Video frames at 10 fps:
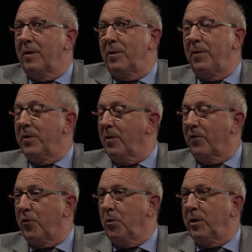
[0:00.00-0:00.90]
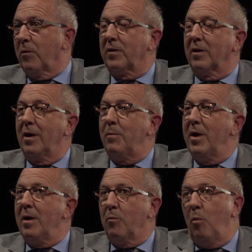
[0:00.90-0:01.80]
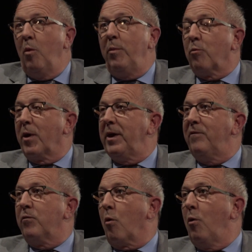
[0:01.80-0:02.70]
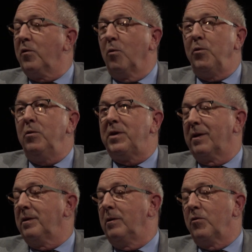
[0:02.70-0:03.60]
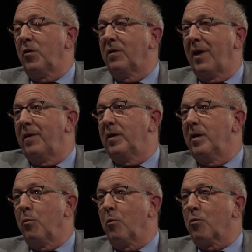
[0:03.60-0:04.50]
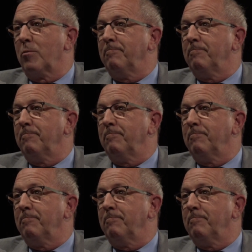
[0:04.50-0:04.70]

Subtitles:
in the few years to come, but we'll be ready for also new technologies as they emerge.